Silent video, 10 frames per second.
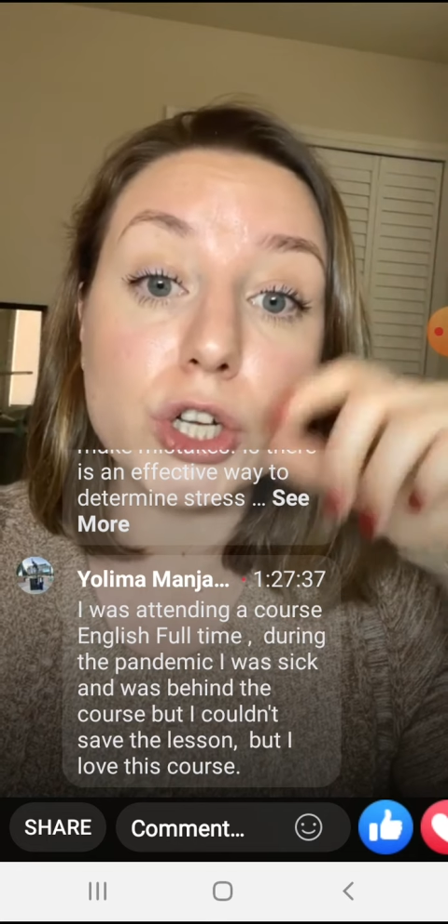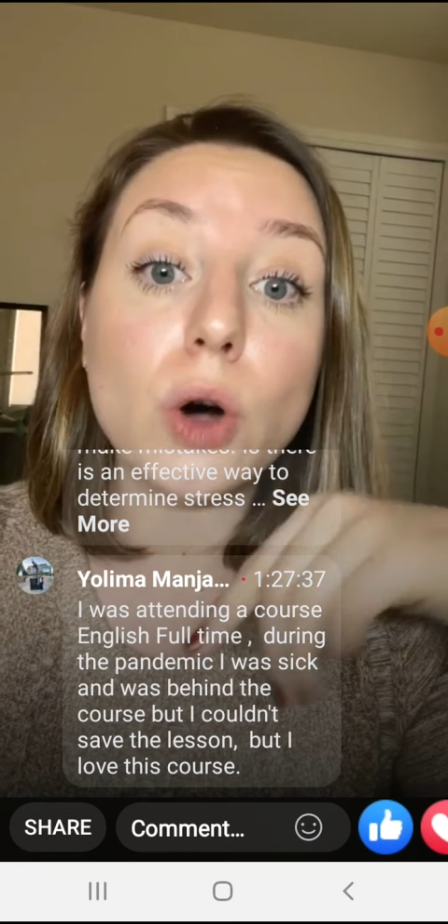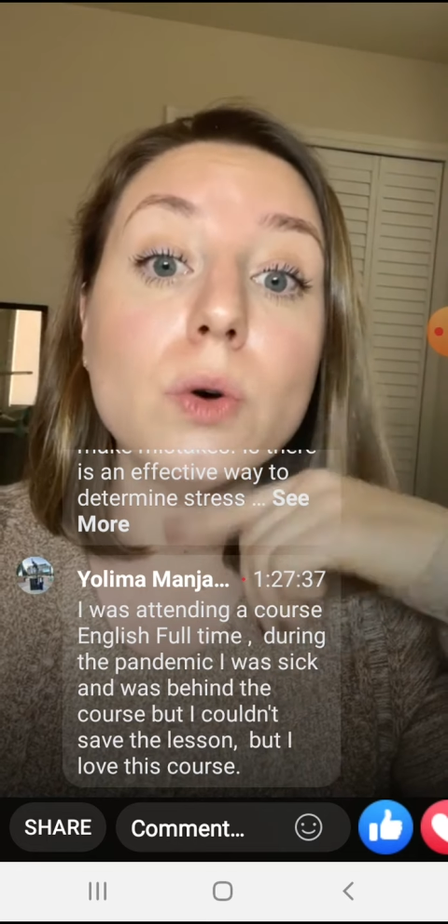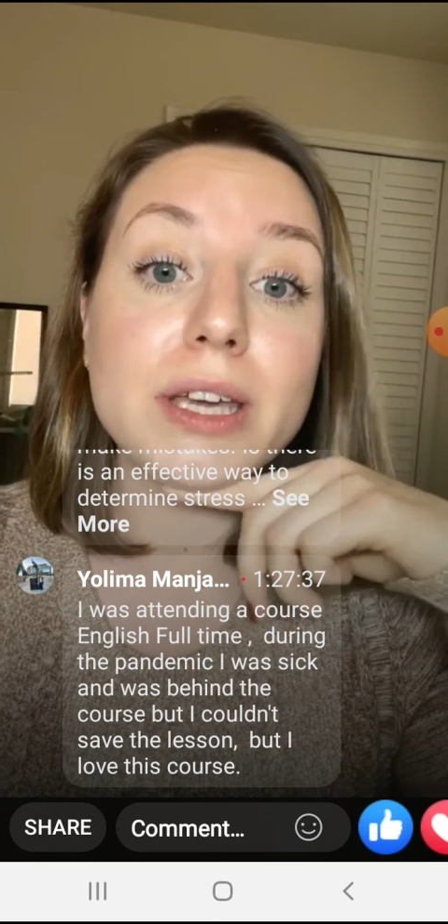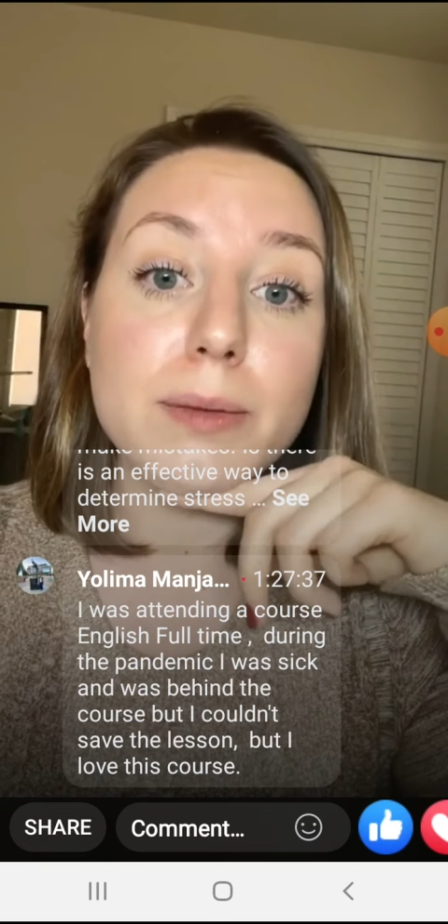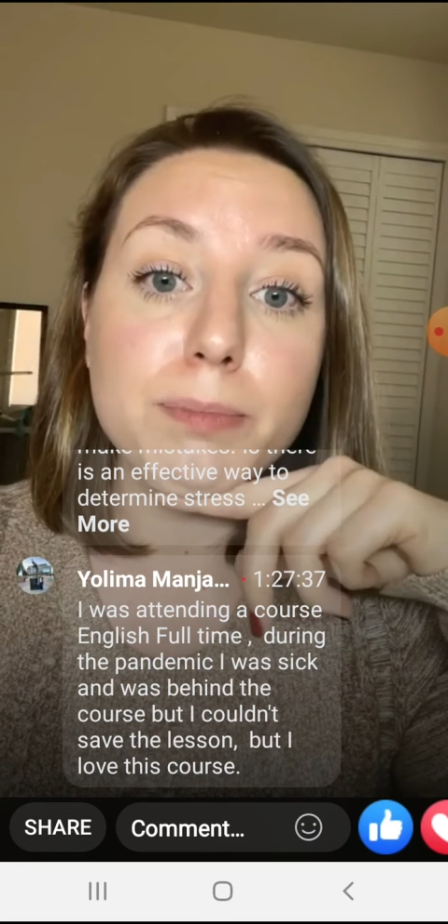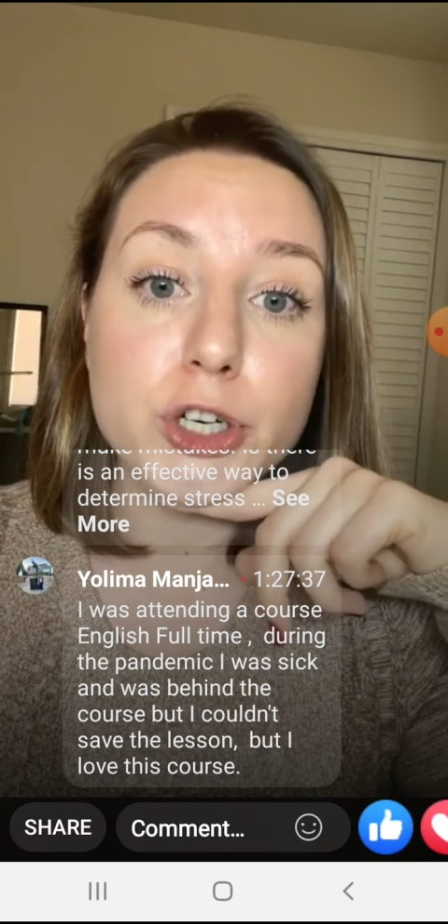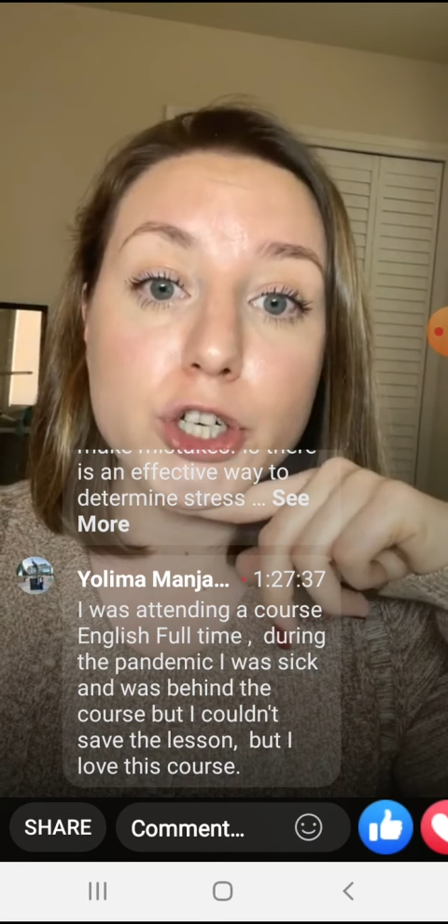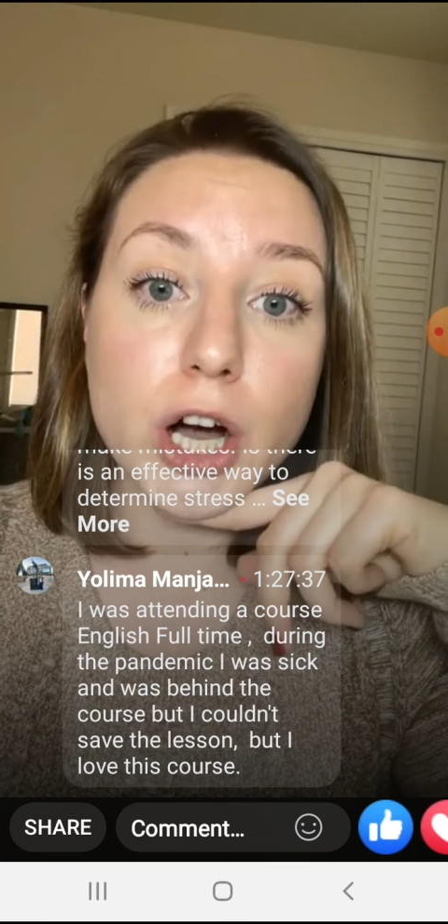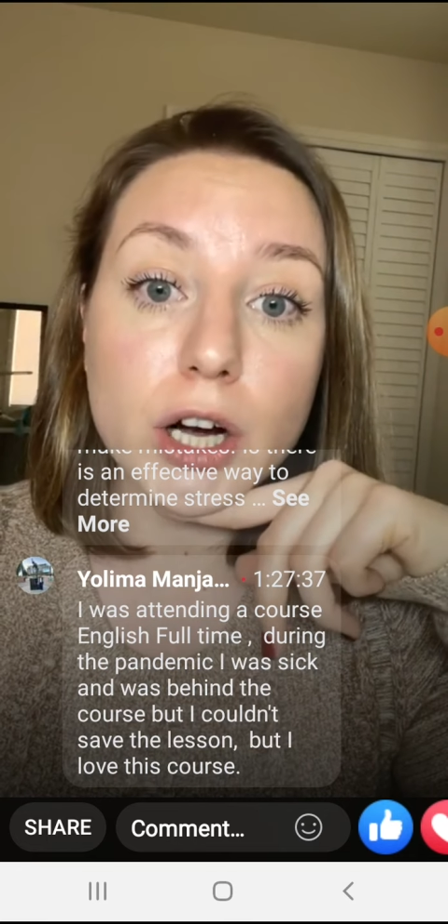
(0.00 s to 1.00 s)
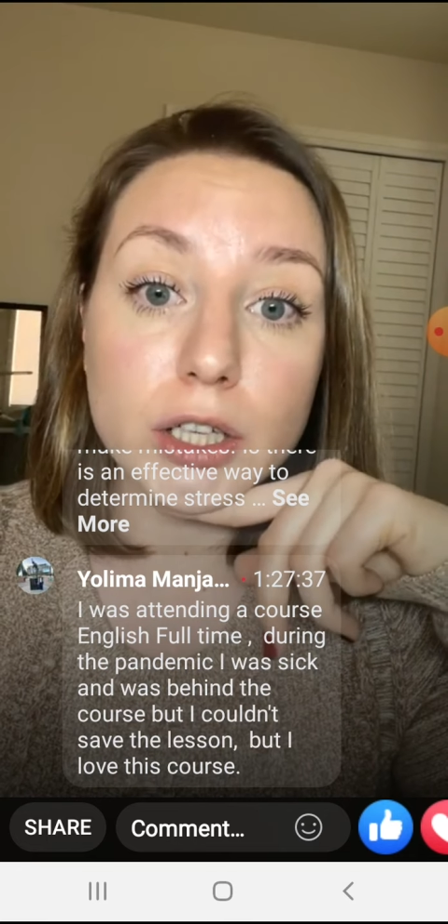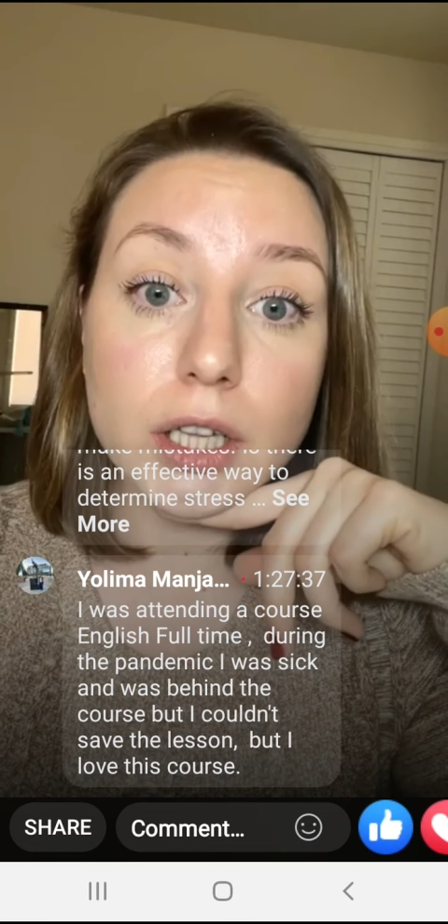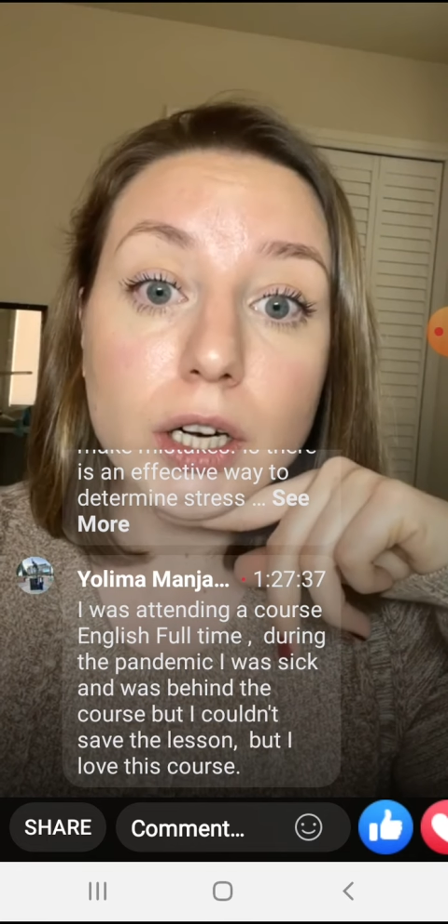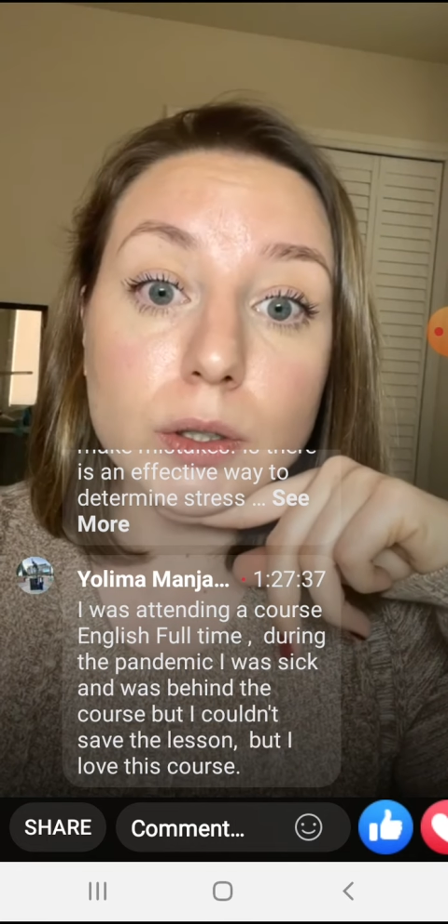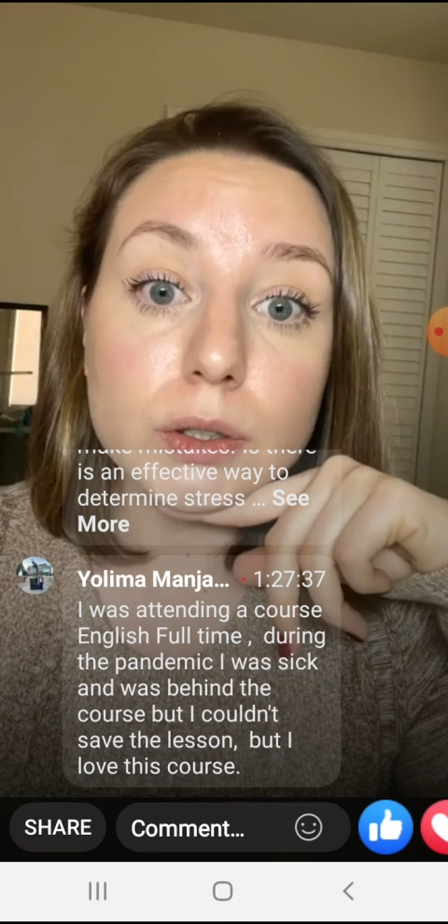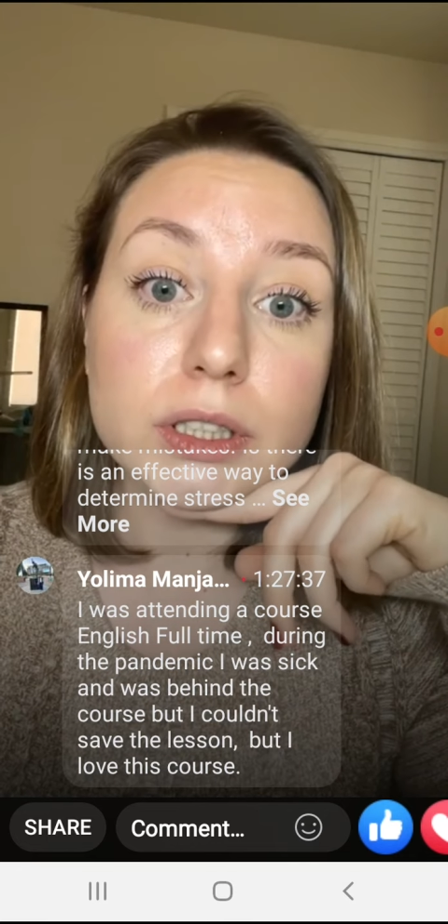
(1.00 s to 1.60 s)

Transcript: keep your jaw closed